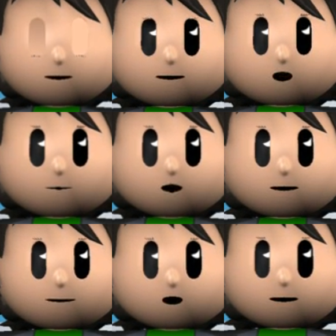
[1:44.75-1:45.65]
into
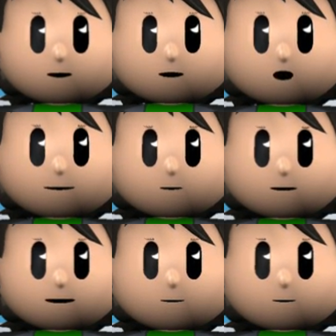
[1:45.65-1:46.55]
softcore
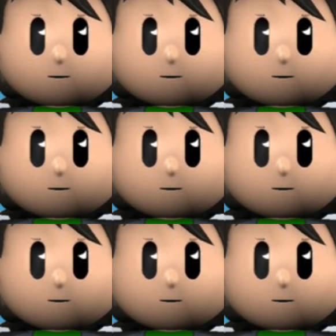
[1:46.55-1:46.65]
pornography.